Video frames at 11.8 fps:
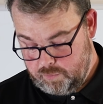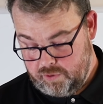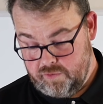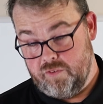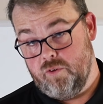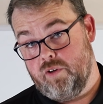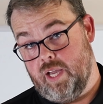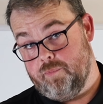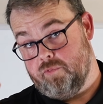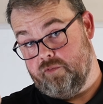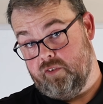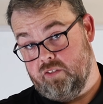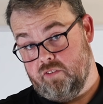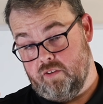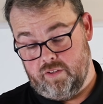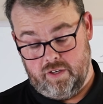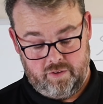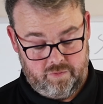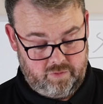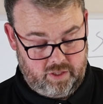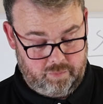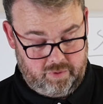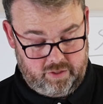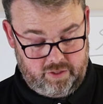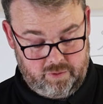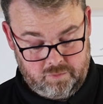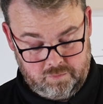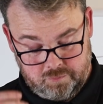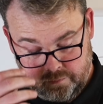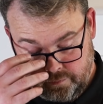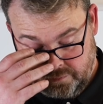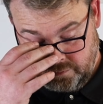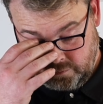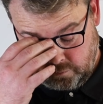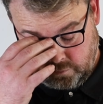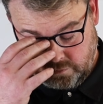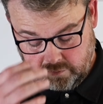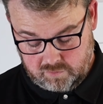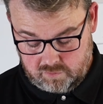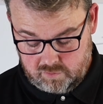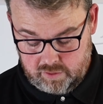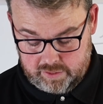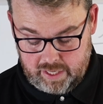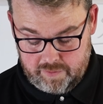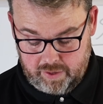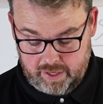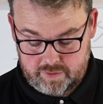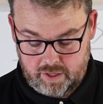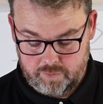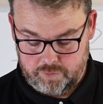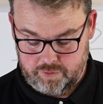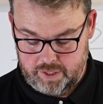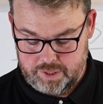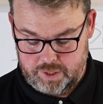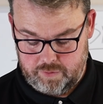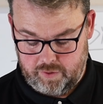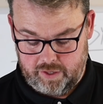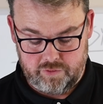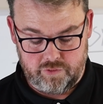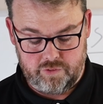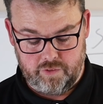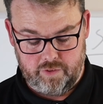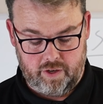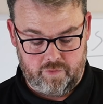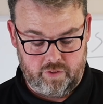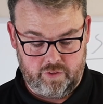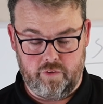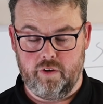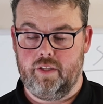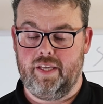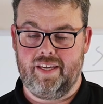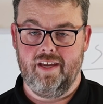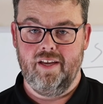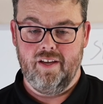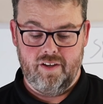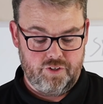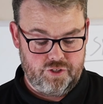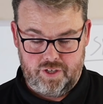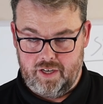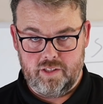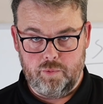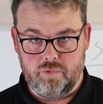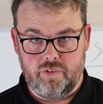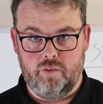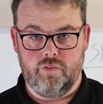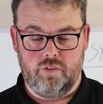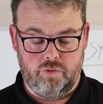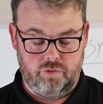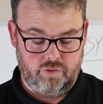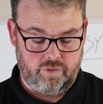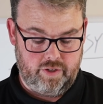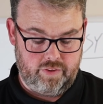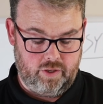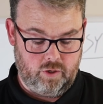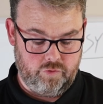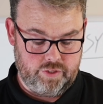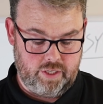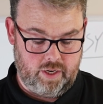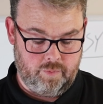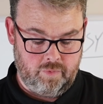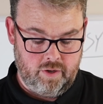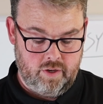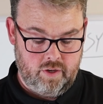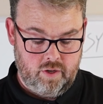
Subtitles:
Put a few captive nuts on there, not a big deal. They have anti-rotation devices, so they're not really gonna like shake themselves loose or anything over time.